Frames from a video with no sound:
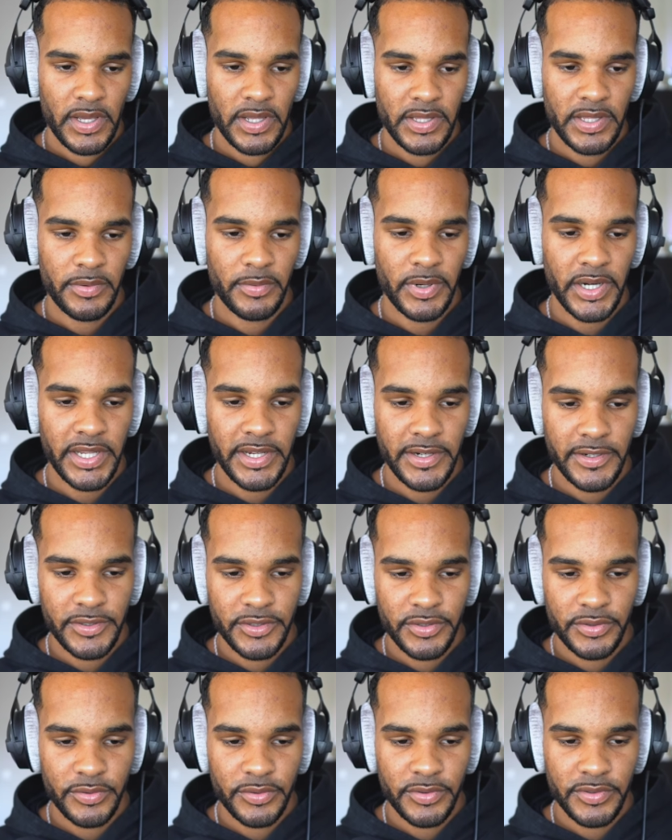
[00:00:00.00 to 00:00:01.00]
And then right here,
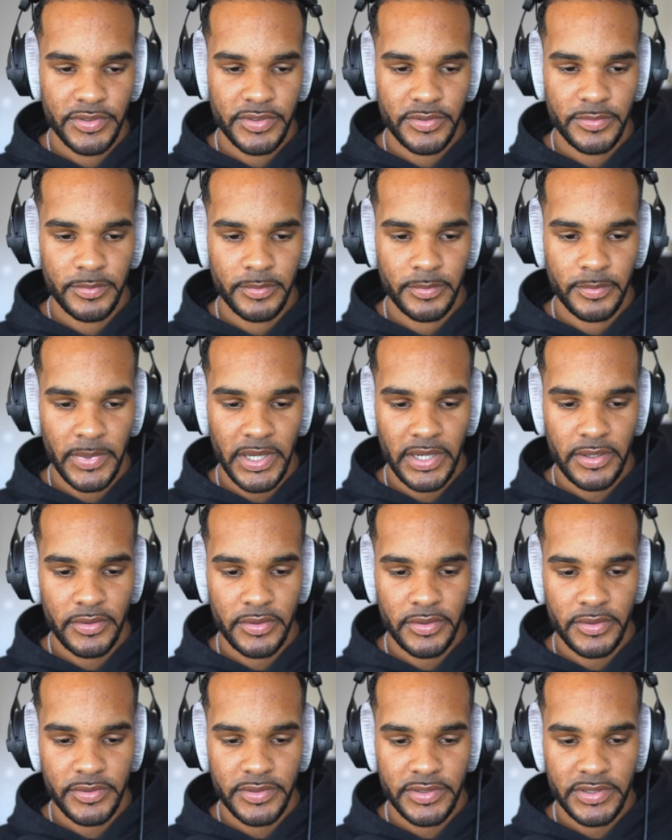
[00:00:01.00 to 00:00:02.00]
tools,
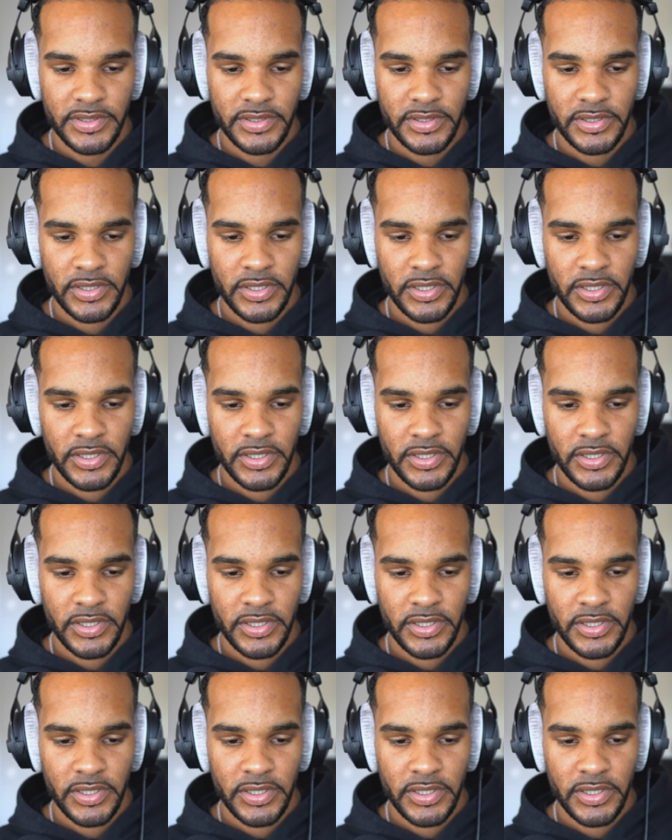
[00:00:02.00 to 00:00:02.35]
macros,